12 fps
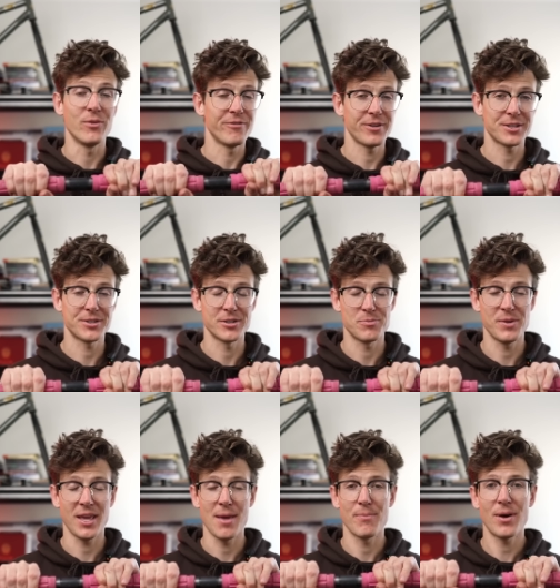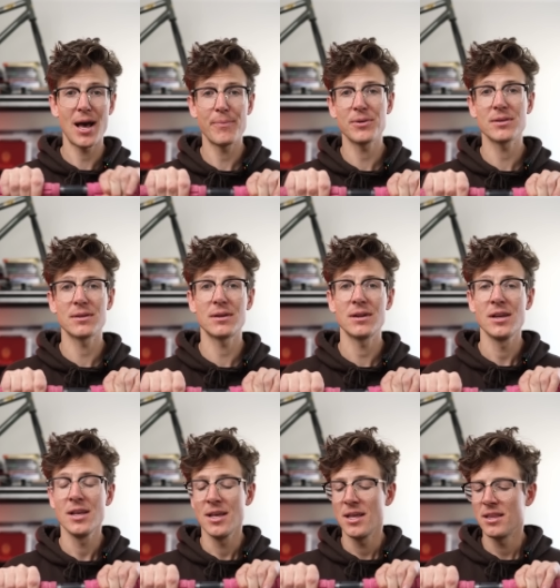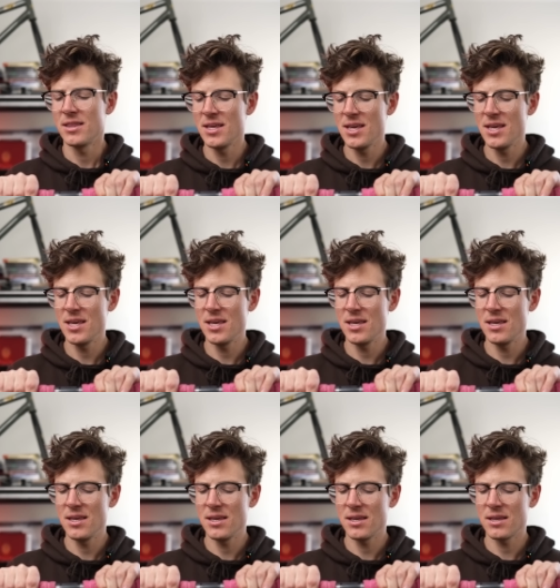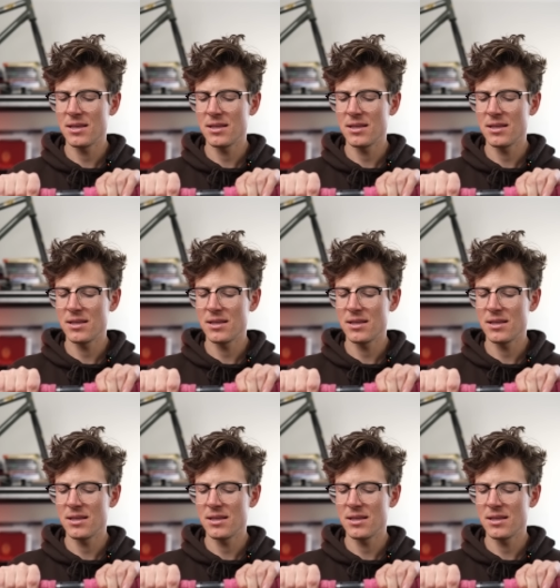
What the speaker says: when fixed gears became popular. The